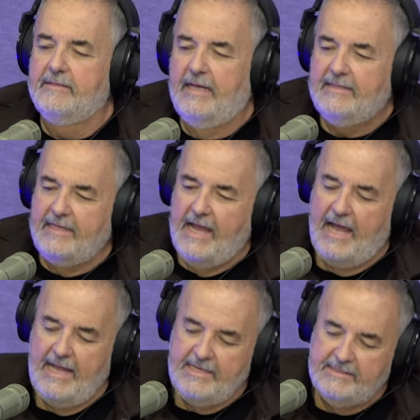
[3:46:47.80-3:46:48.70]
Not the
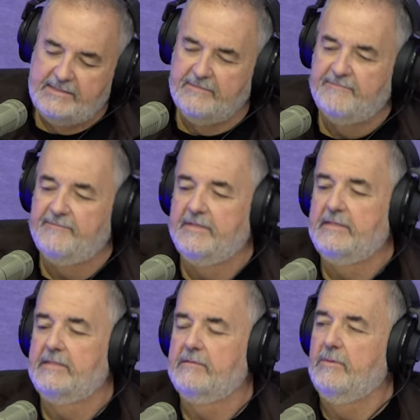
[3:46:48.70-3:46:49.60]
Ides of,
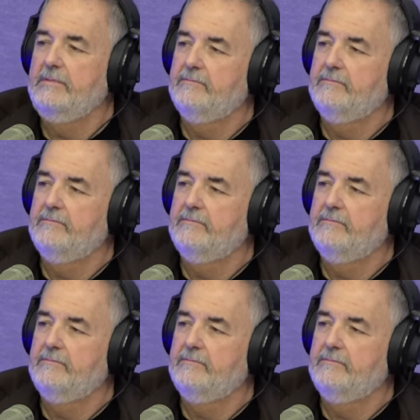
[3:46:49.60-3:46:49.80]
what?